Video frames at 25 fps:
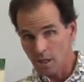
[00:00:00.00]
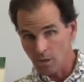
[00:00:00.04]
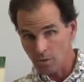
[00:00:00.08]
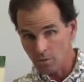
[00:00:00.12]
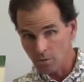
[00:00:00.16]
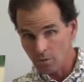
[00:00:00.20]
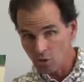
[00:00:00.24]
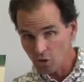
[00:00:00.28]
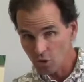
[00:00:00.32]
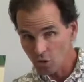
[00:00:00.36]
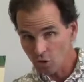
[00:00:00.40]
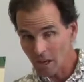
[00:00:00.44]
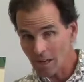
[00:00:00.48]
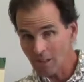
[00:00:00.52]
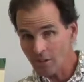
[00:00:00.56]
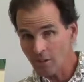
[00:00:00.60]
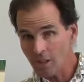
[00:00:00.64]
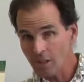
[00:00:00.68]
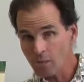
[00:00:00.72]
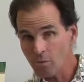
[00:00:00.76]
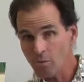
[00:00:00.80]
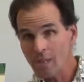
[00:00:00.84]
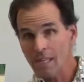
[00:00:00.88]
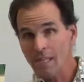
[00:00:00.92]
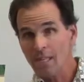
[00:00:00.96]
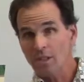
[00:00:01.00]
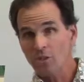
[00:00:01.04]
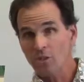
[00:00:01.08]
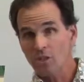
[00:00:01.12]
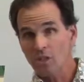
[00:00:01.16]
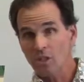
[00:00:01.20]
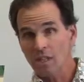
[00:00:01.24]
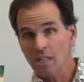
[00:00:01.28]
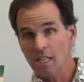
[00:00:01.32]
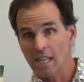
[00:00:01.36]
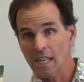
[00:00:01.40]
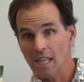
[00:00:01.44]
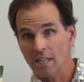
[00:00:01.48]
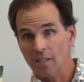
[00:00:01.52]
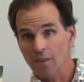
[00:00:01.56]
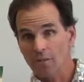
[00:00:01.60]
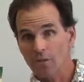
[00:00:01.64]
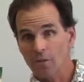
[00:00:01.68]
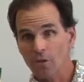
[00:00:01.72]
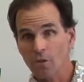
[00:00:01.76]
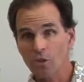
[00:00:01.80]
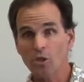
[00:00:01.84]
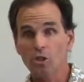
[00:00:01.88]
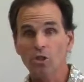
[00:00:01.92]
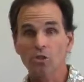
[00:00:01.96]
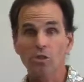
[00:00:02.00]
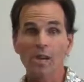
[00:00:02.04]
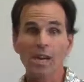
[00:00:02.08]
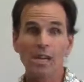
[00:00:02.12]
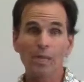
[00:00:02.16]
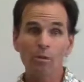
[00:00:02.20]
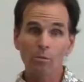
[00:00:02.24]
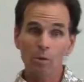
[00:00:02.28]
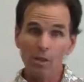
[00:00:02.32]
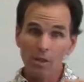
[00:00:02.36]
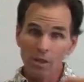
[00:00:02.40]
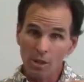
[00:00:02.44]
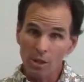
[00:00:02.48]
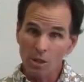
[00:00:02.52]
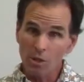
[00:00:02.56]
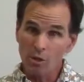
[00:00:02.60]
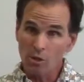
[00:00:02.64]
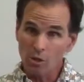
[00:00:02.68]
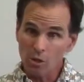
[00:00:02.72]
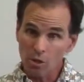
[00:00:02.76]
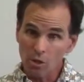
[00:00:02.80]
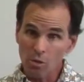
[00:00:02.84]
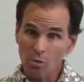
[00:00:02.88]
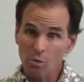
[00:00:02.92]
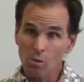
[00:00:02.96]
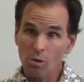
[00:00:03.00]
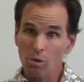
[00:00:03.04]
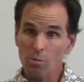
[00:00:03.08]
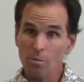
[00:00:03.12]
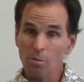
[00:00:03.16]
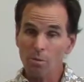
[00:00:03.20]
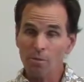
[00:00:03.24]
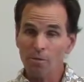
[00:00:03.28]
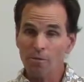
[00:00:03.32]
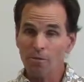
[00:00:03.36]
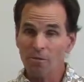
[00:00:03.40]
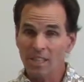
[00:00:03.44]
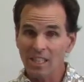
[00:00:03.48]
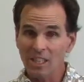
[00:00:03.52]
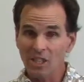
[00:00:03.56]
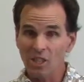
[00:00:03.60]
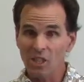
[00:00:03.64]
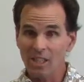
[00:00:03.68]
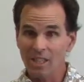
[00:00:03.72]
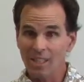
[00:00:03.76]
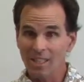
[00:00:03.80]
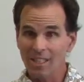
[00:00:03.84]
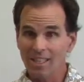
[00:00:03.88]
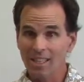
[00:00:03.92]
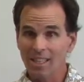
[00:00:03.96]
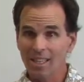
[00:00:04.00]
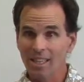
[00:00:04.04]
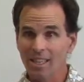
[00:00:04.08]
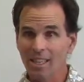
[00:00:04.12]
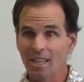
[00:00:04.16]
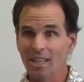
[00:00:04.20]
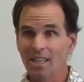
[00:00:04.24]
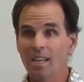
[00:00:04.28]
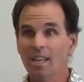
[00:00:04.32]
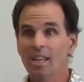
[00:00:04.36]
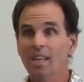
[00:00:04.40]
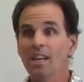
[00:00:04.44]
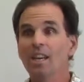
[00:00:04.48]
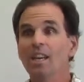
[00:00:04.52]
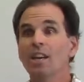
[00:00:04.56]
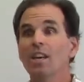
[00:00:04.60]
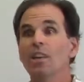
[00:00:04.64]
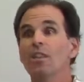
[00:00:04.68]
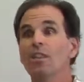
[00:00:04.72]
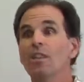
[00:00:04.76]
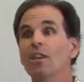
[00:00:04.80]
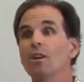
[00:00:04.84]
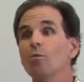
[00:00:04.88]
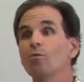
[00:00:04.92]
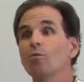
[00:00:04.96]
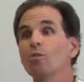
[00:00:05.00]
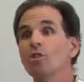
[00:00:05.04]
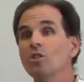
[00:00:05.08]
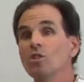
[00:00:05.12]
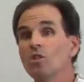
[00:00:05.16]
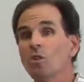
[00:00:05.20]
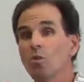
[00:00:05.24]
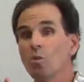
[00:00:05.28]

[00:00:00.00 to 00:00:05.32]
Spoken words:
struggling readers at the end of 1st grade with those who were proficient, there was a